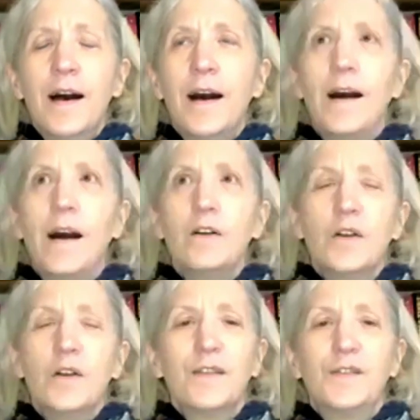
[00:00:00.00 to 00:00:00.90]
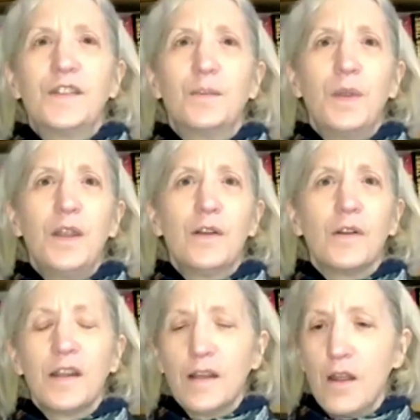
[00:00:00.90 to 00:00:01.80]
who kind of
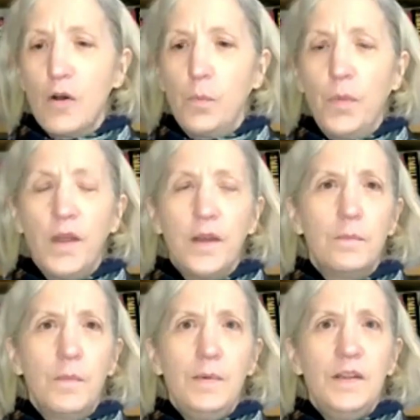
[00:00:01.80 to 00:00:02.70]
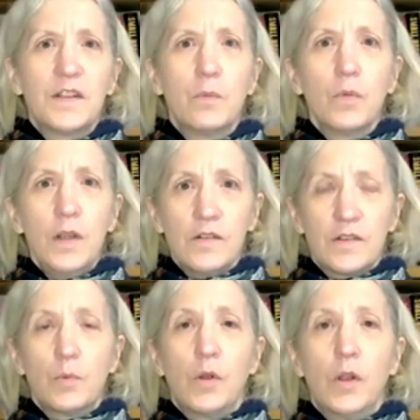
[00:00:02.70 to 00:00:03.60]
disappeared. And I hope that maybe some
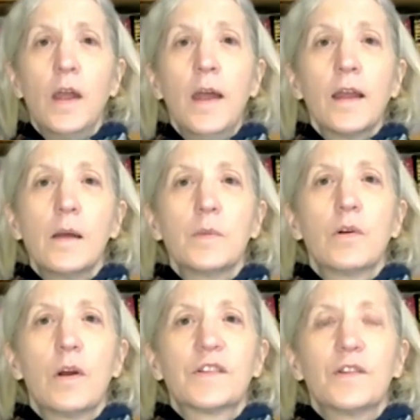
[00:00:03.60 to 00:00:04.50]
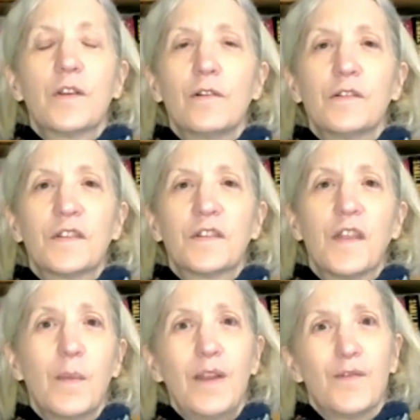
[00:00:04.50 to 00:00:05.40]
readers will come across an artist
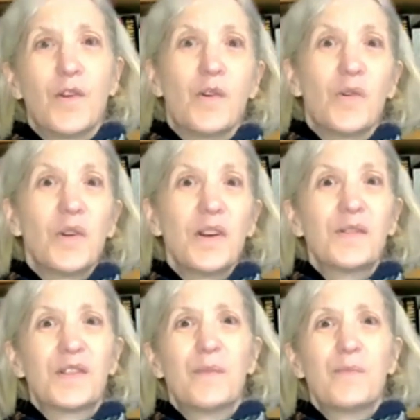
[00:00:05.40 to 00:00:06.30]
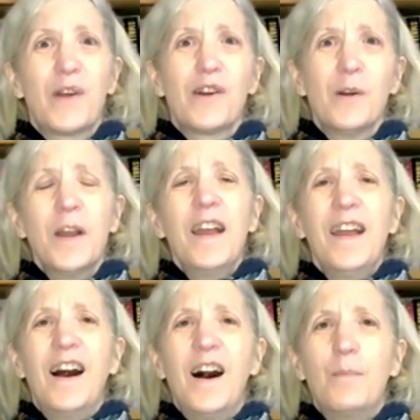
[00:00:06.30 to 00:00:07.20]
that they might have heard of somewhere,
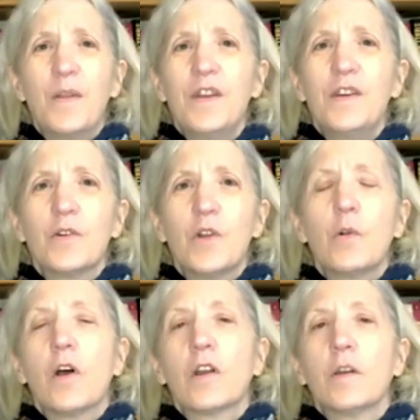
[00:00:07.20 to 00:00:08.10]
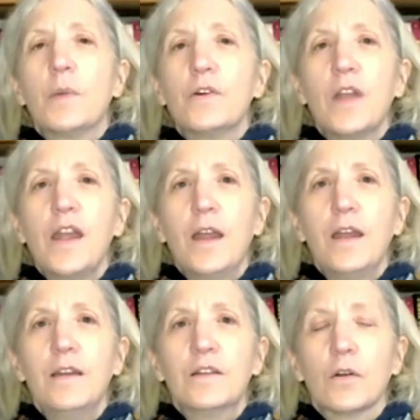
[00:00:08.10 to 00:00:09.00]
but they don't know a lot about,
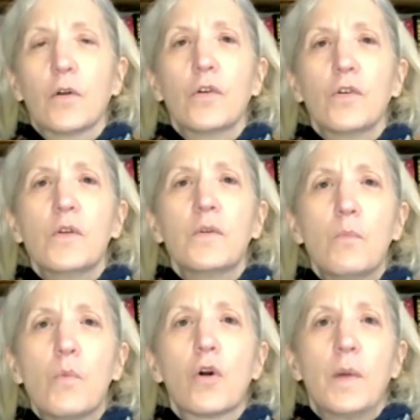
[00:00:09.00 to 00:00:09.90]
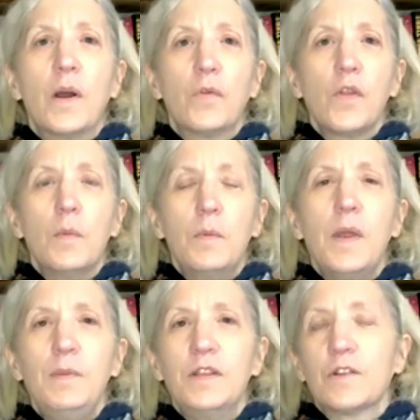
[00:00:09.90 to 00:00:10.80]
and learn more about them and
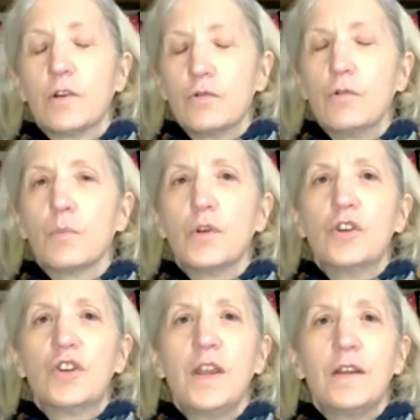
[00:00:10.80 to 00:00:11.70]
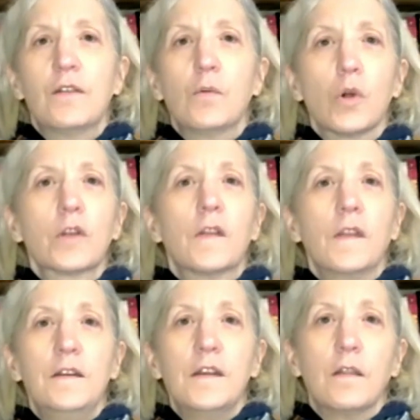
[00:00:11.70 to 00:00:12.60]
maybe start to appreciate the work that
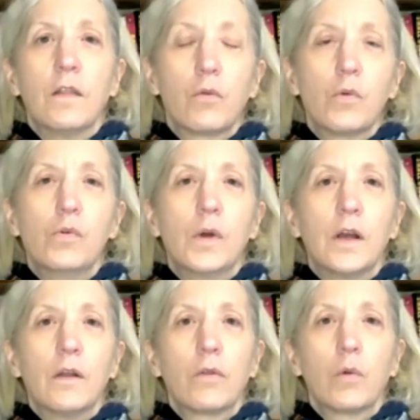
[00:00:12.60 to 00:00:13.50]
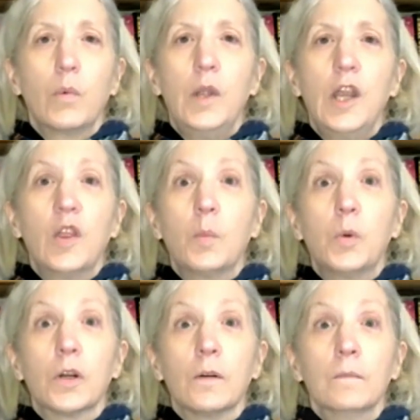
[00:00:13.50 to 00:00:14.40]
they did through reading the book.